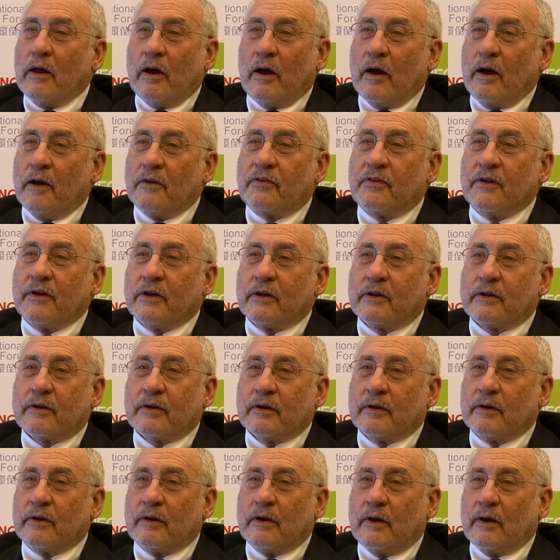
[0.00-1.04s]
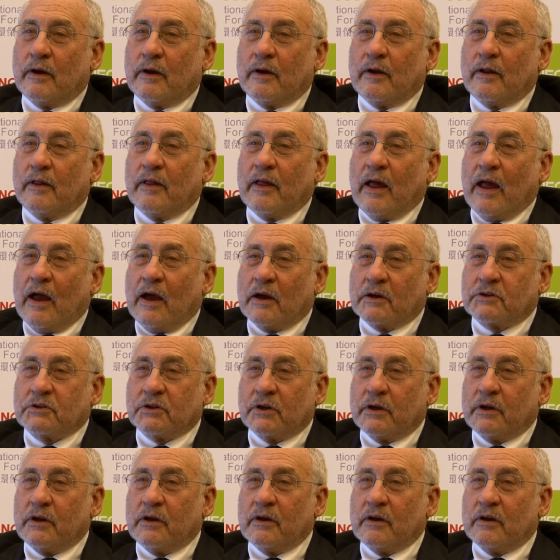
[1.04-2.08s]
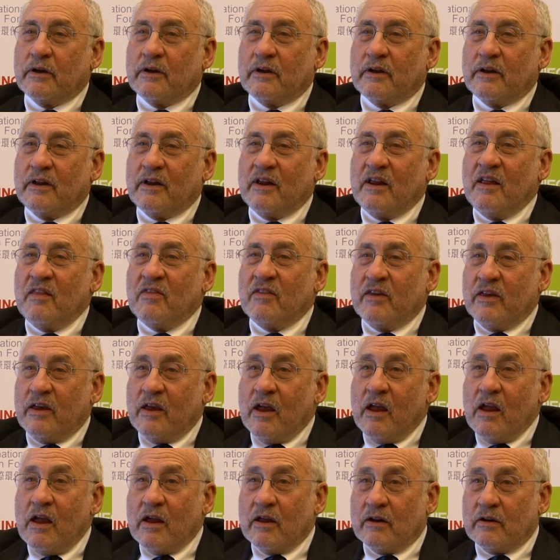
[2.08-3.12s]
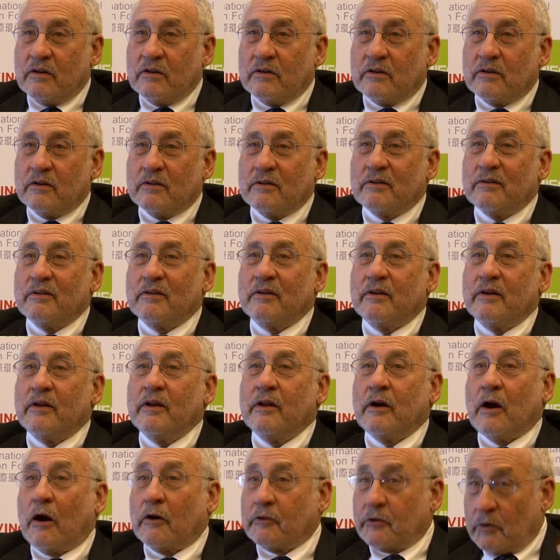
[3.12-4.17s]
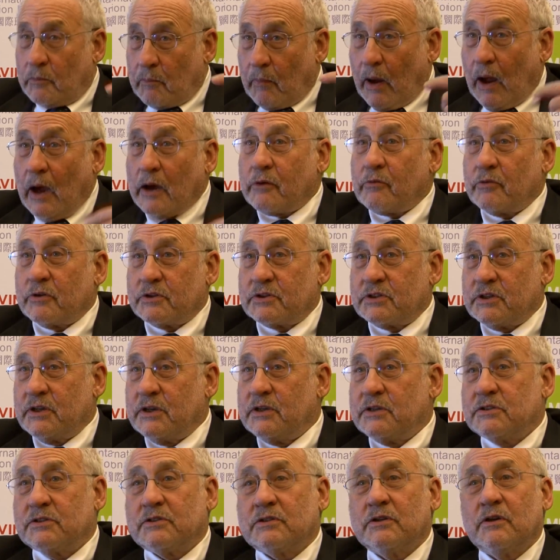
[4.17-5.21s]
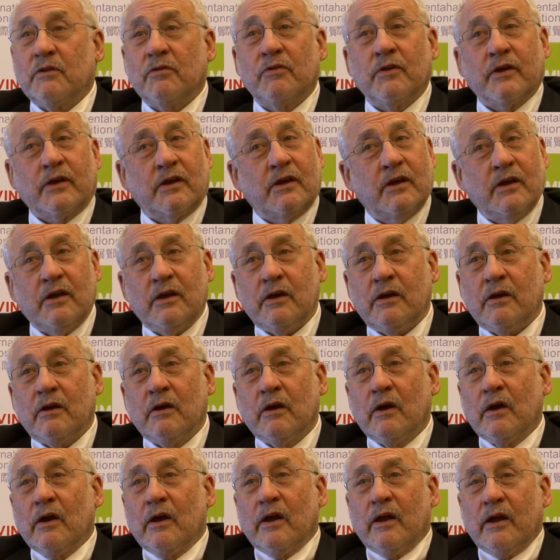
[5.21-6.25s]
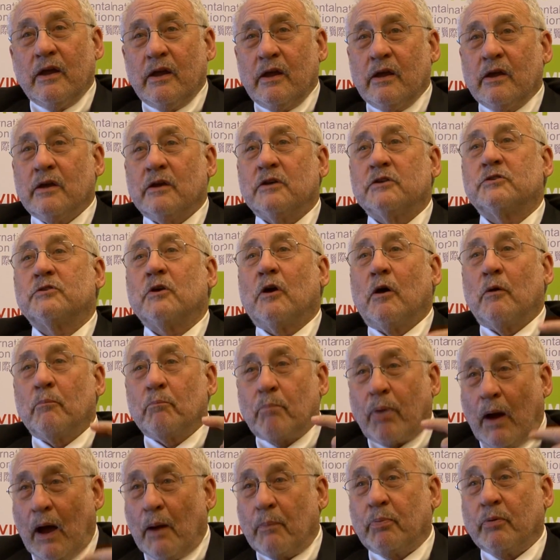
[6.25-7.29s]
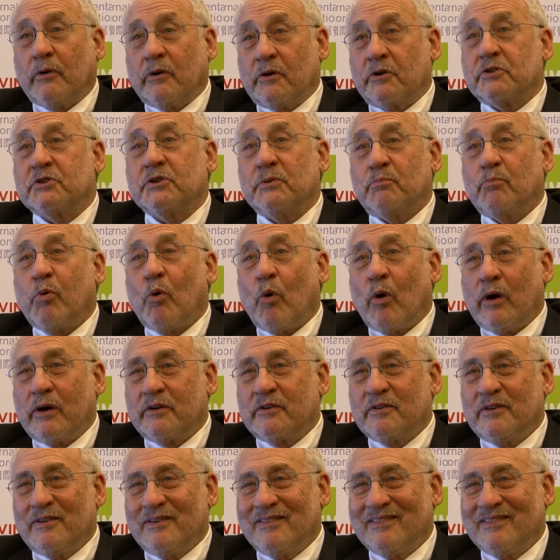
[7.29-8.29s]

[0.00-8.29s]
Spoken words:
I think actually, in the end, in our democracies, the key is popular support.